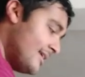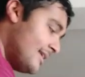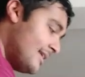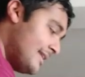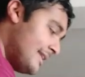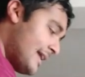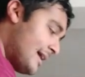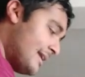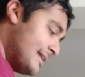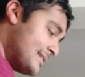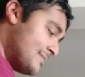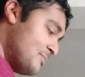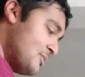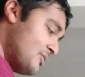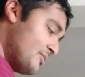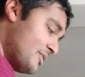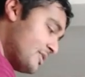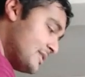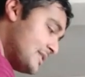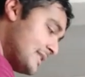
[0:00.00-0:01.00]
Now let's move
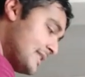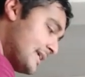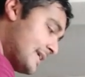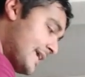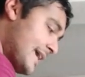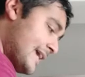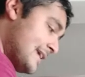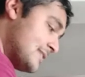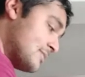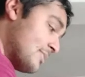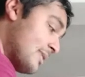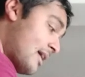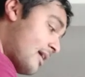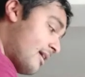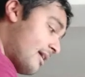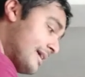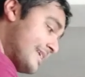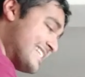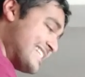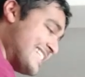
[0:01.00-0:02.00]
on to the case where
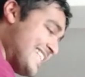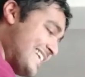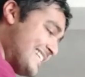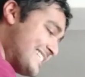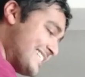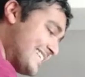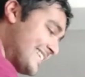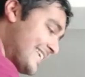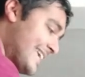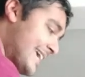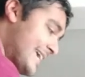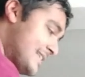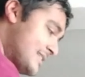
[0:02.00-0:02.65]
I is less than k,